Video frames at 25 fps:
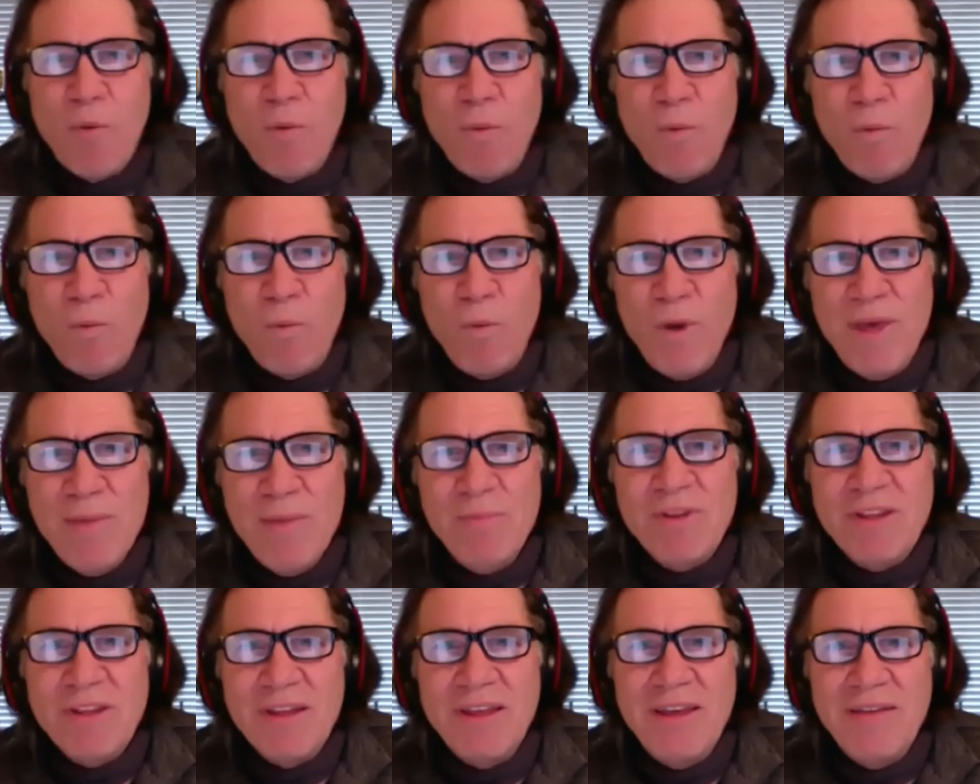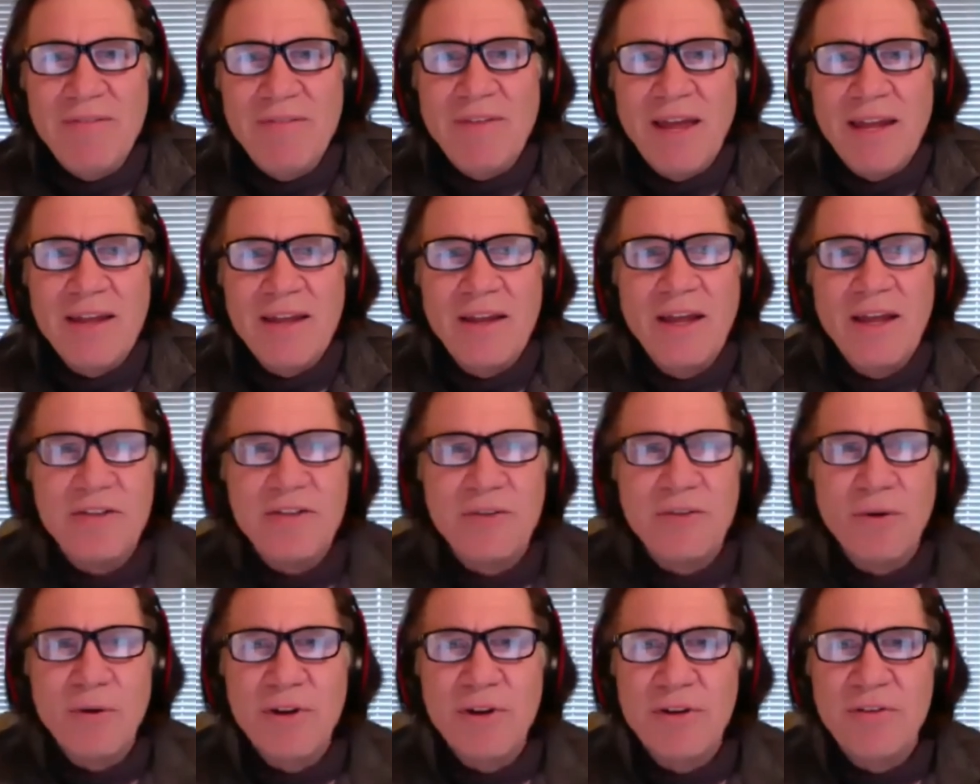We believe that it's
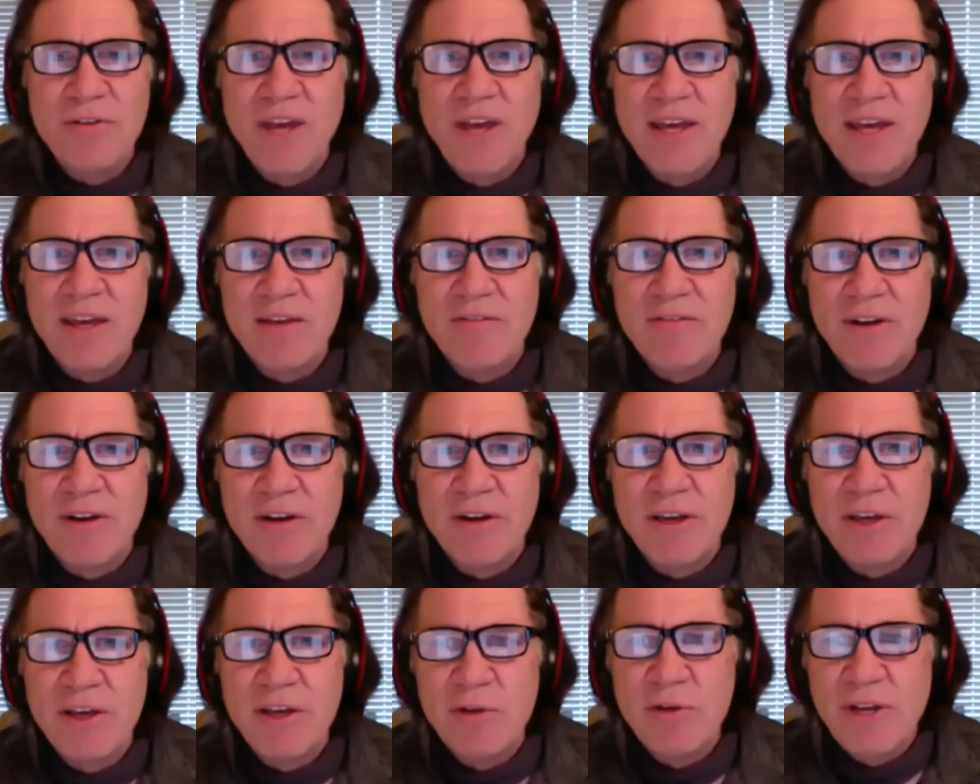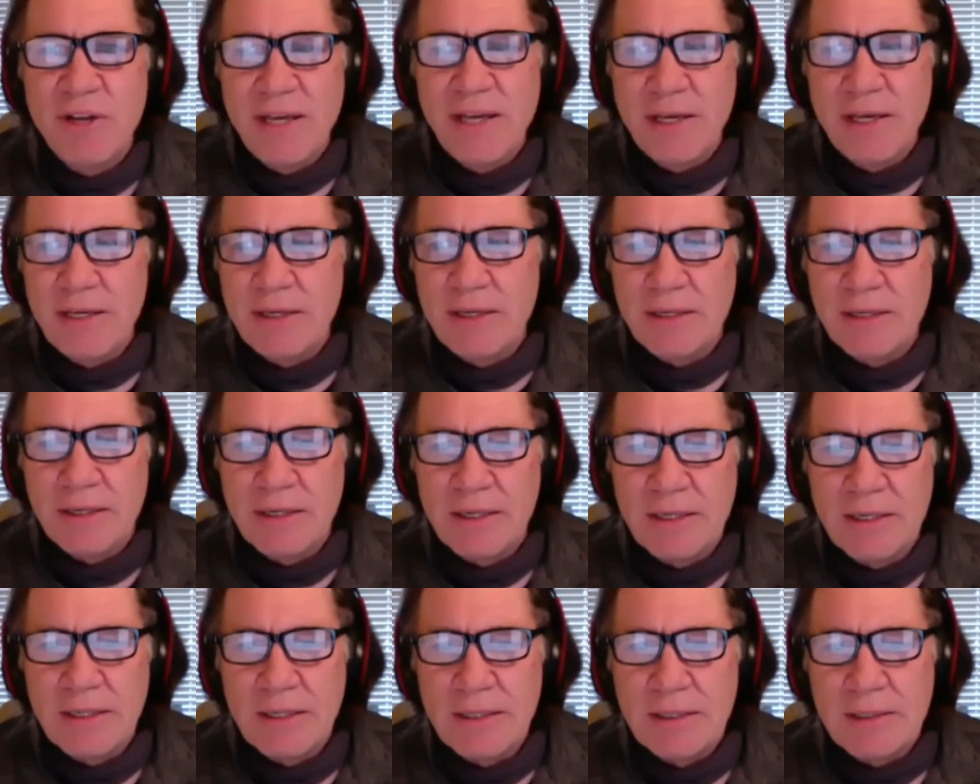going to take a very unique,
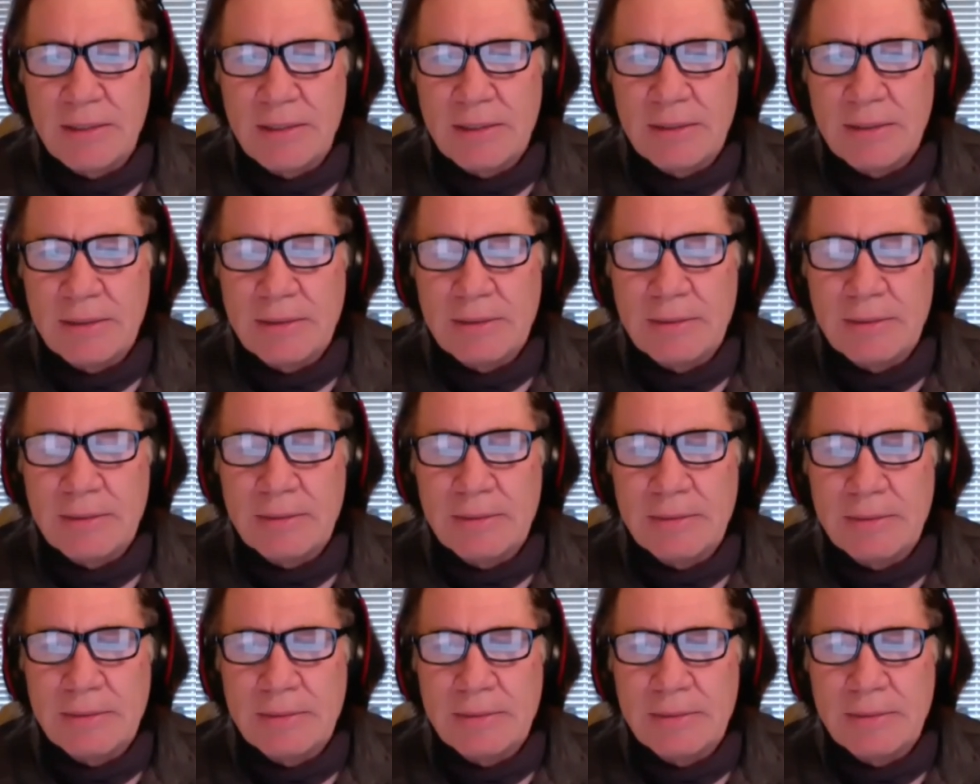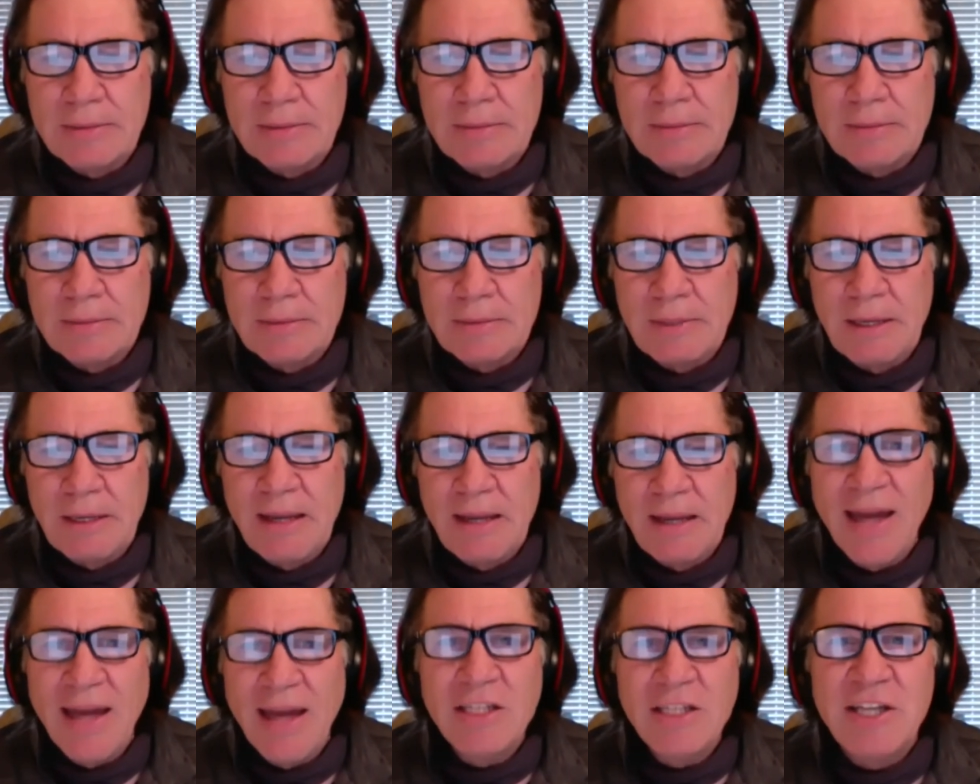
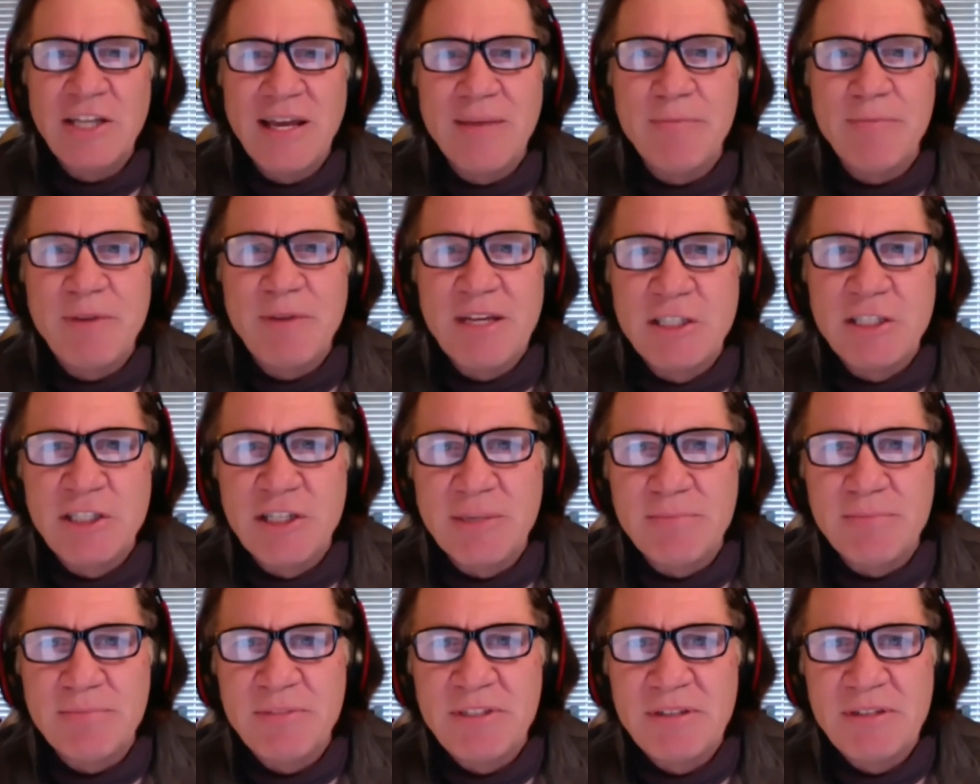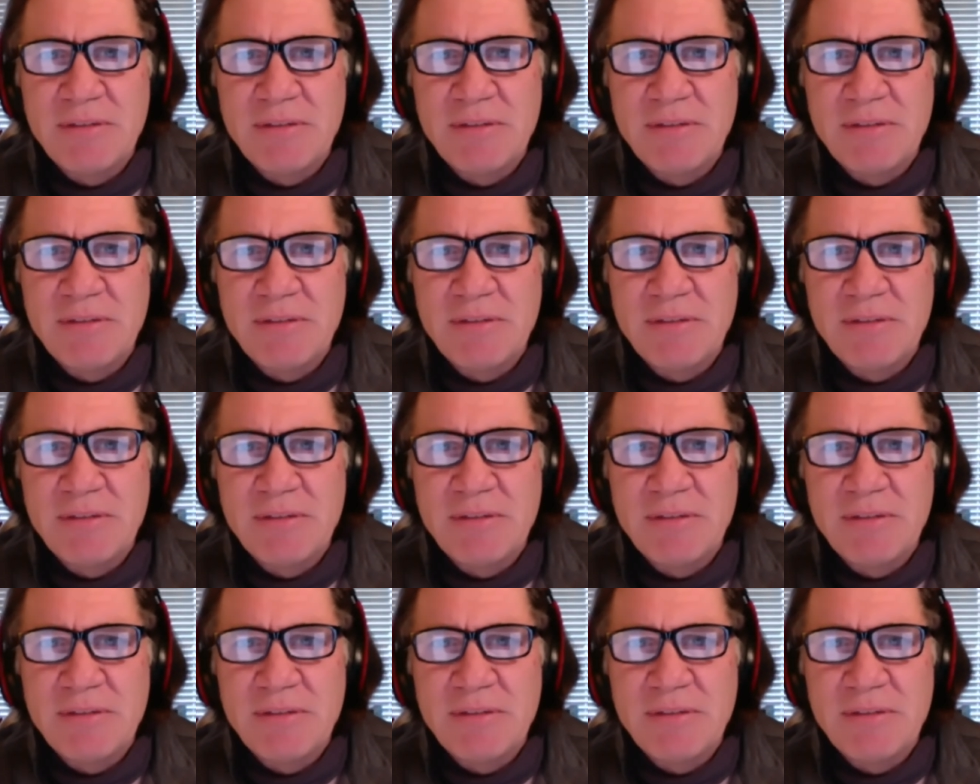not a championship